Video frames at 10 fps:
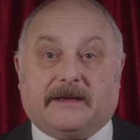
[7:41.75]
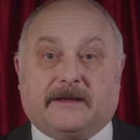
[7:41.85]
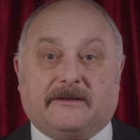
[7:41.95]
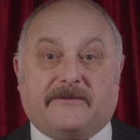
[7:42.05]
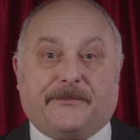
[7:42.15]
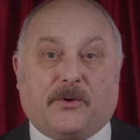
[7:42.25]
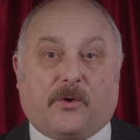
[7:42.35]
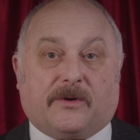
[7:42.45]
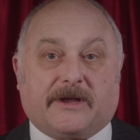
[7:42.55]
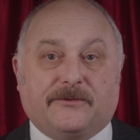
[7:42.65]
And the
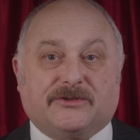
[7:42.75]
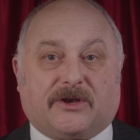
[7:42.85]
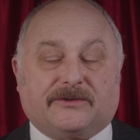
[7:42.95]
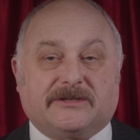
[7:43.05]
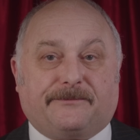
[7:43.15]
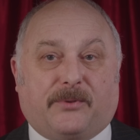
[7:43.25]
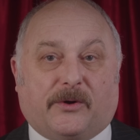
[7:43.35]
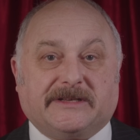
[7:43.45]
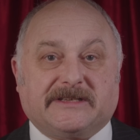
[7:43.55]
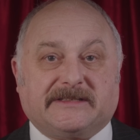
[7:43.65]
report goes on to point to